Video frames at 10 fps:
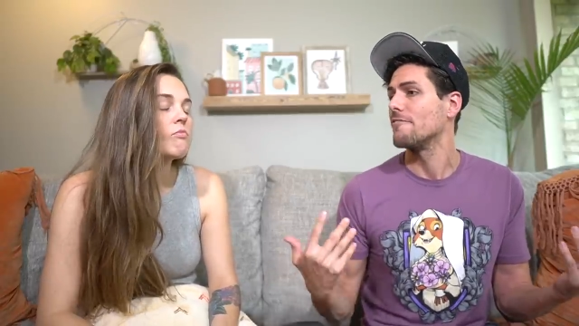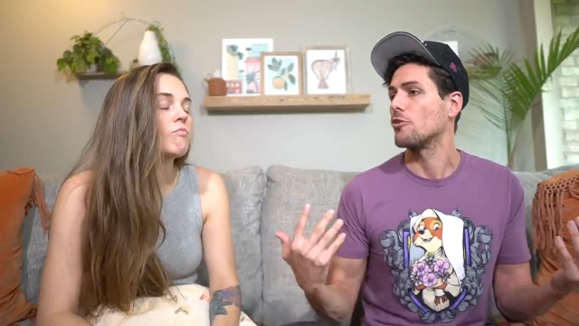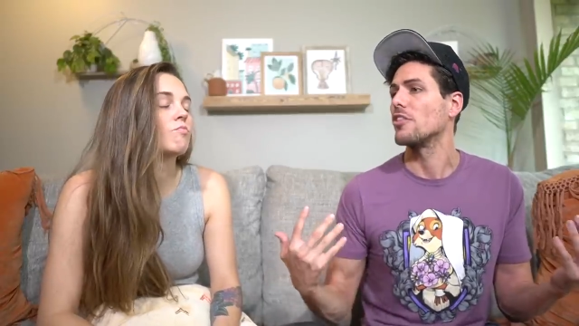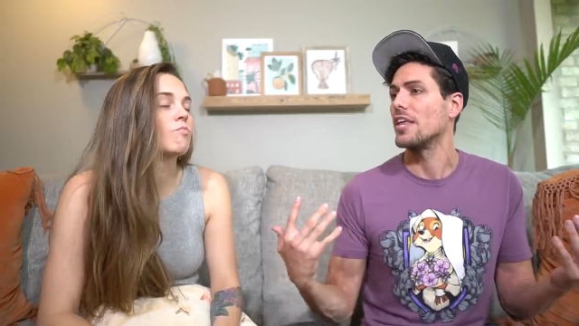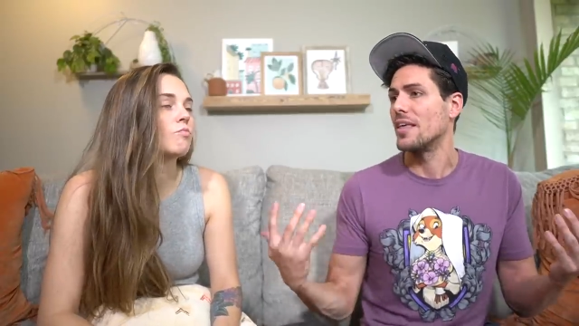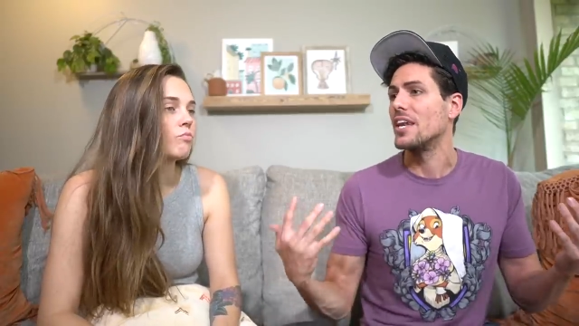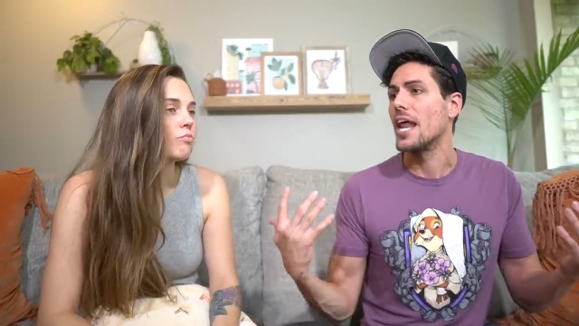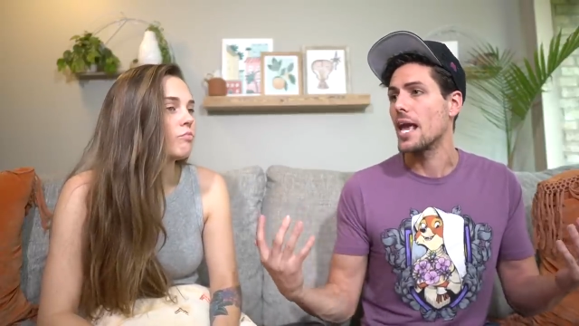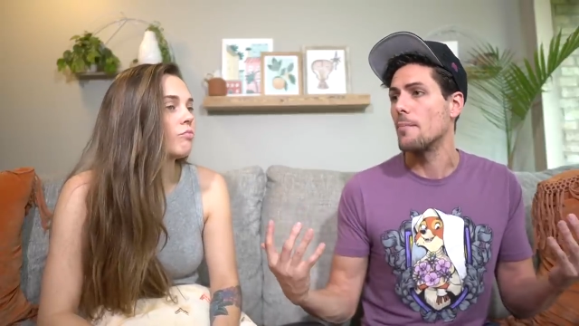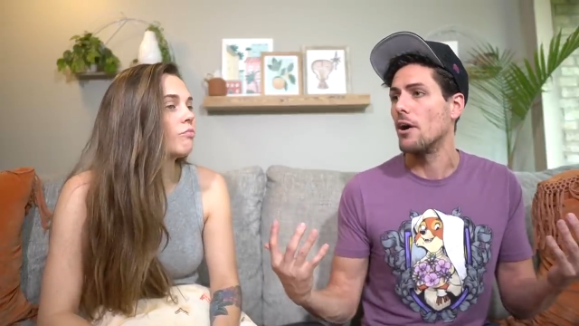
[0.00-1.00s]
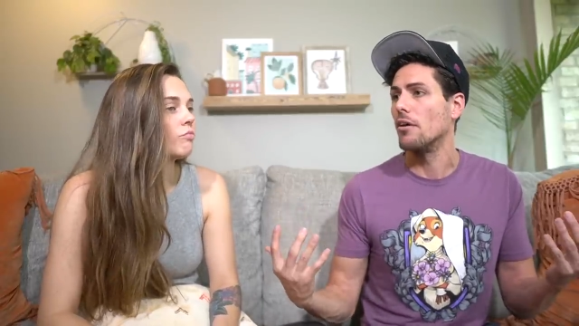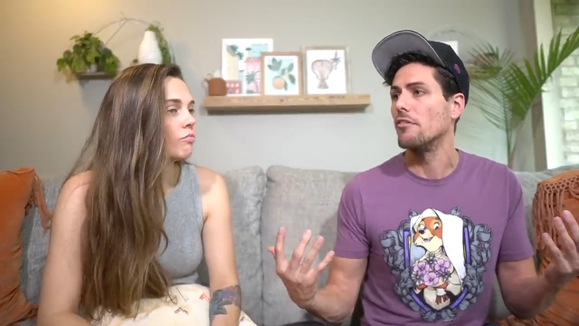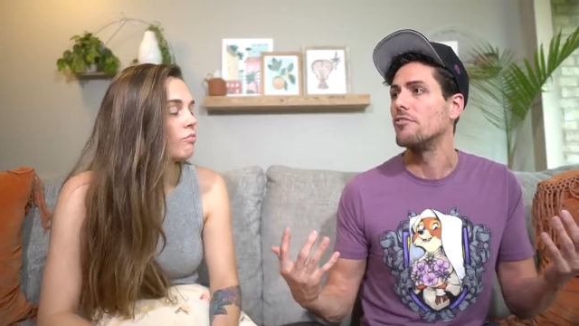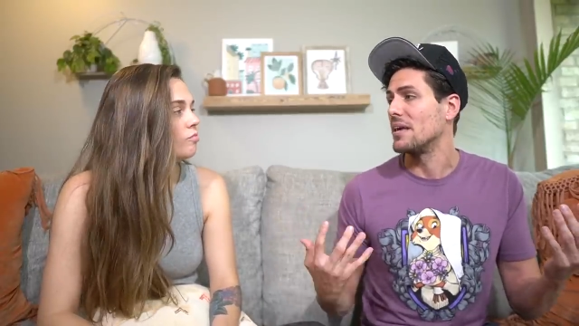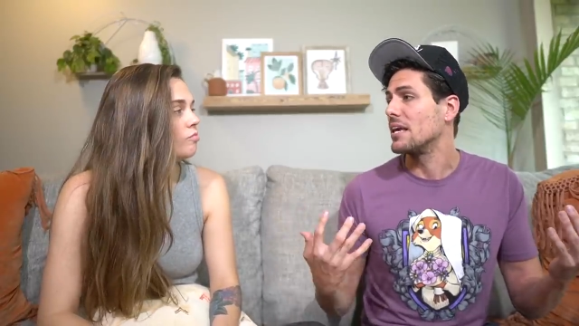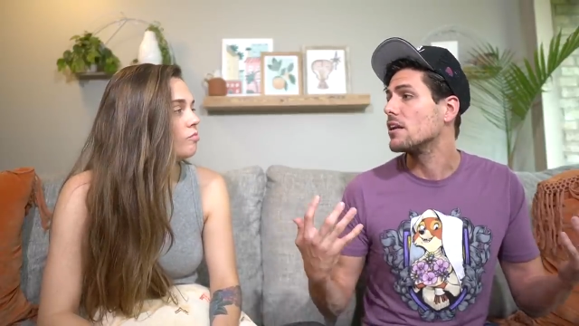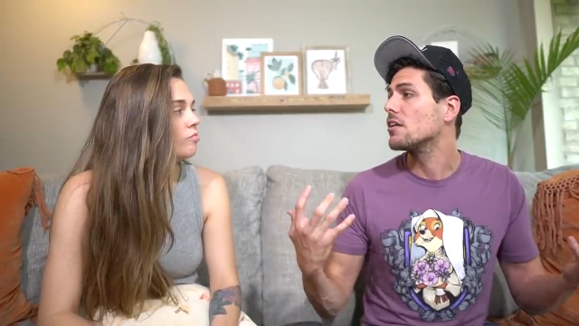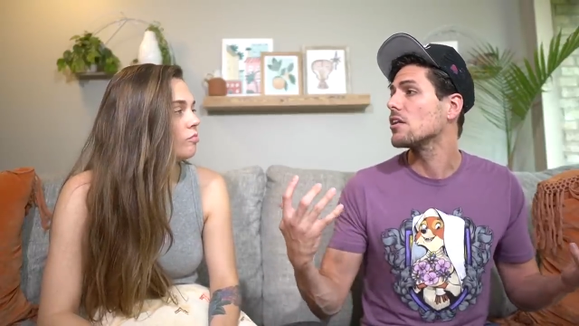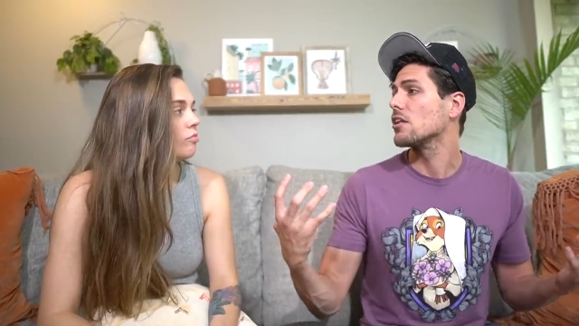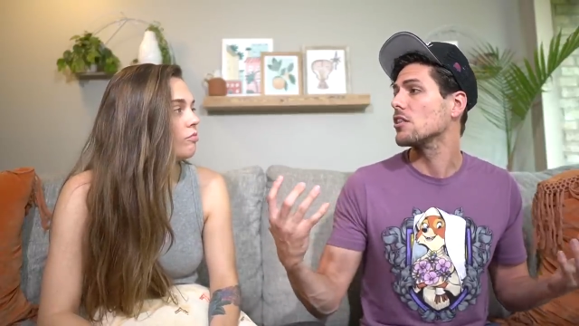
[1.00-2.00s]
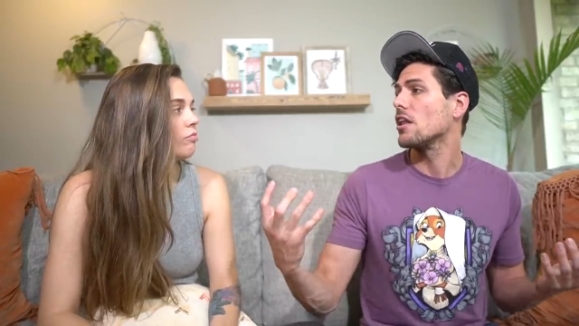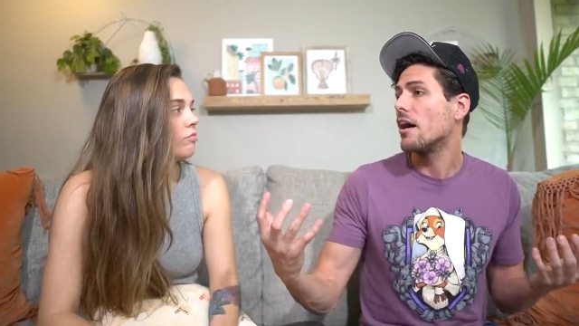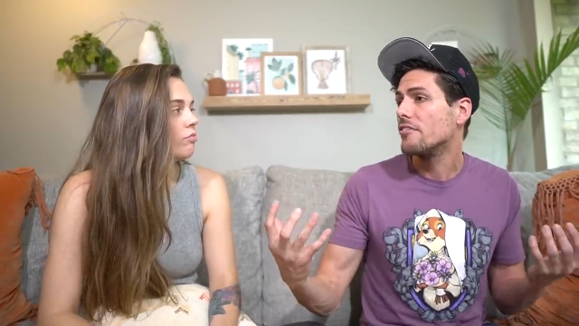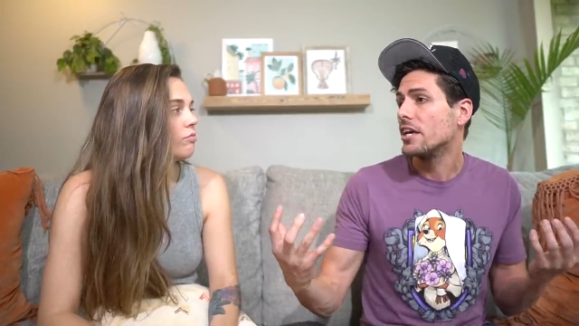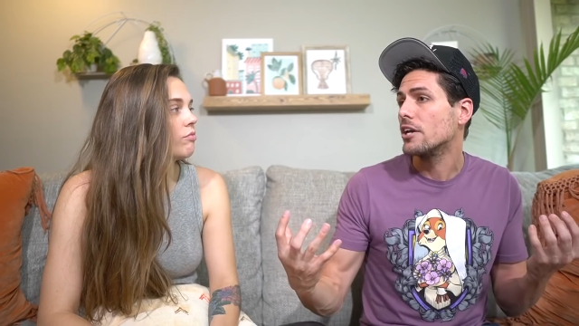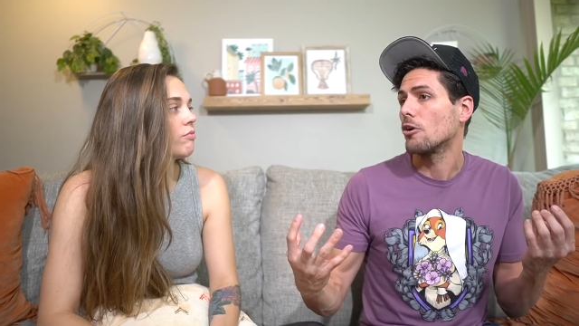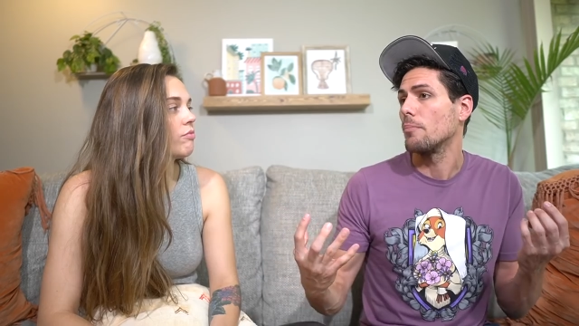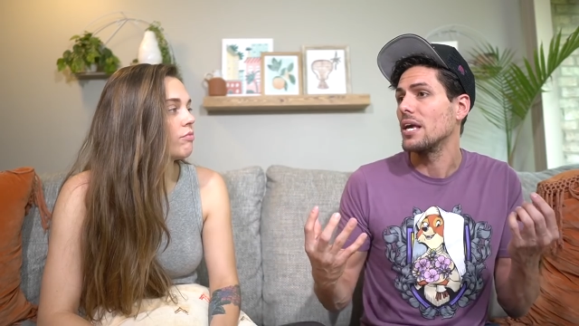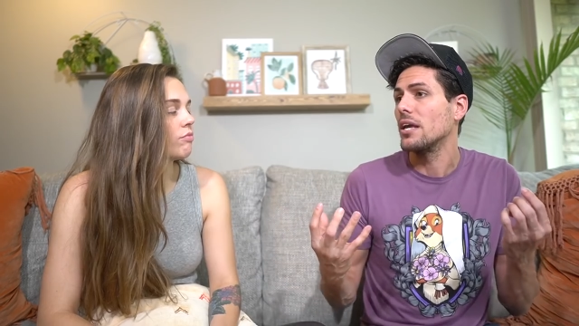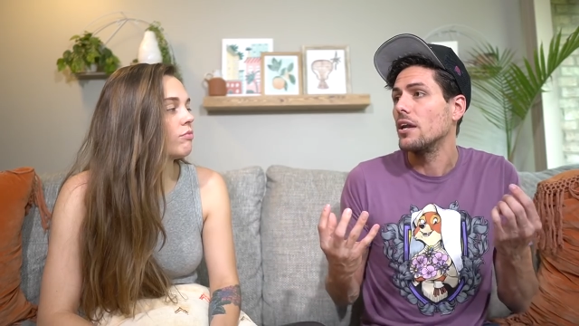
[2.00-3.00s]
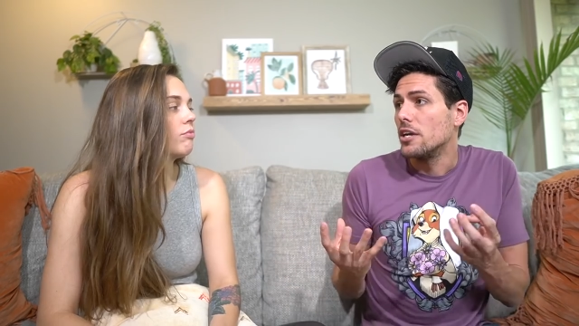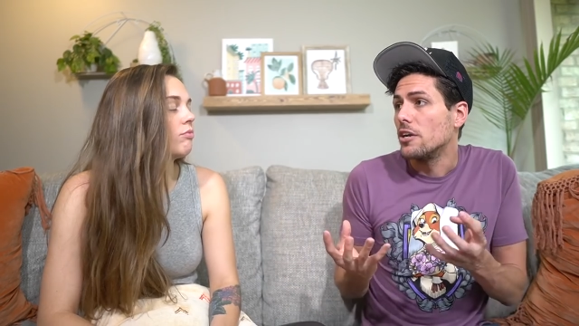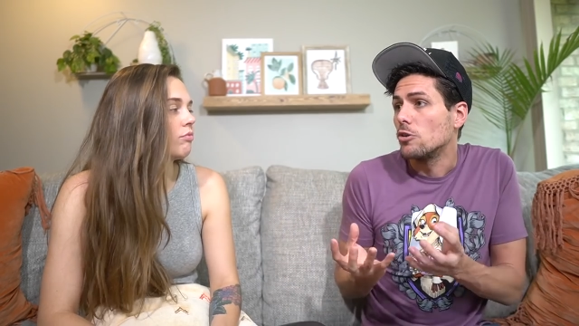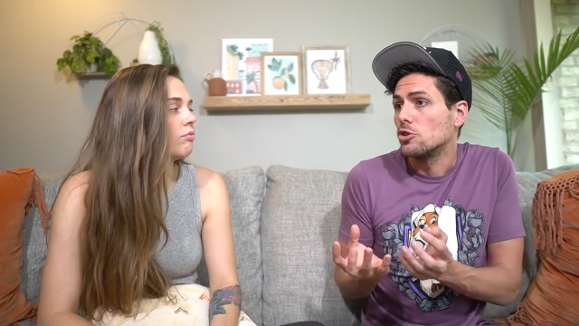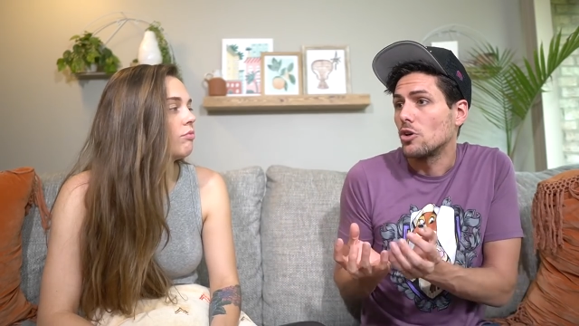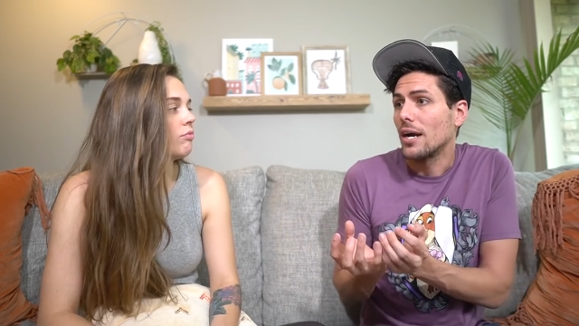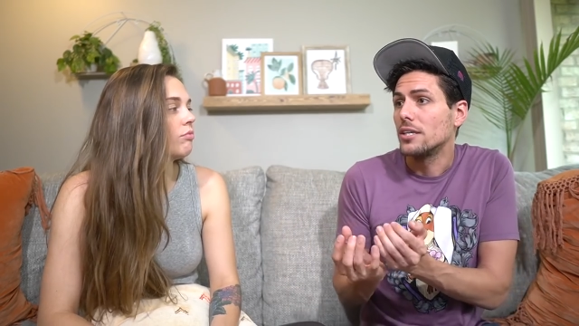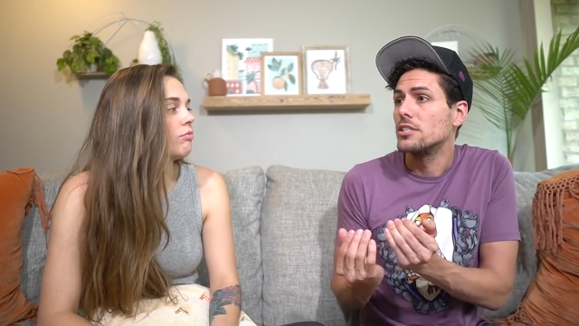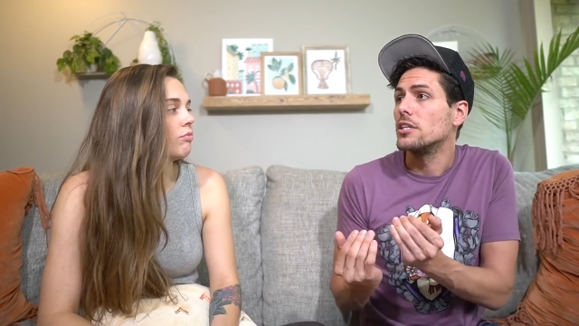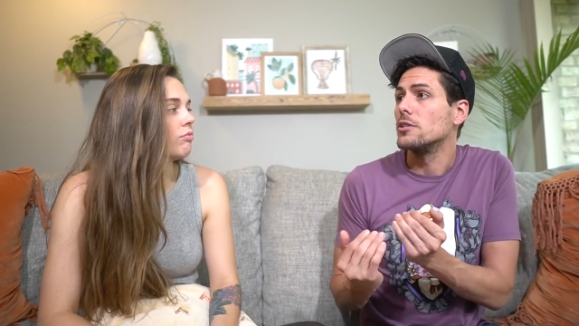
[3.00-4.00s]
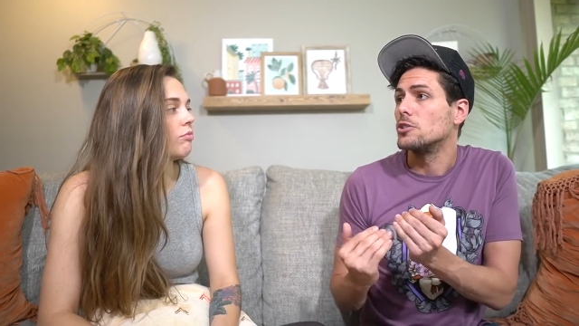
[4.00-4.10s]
Speaker 1: for the, in the name of being loving or being you know trying to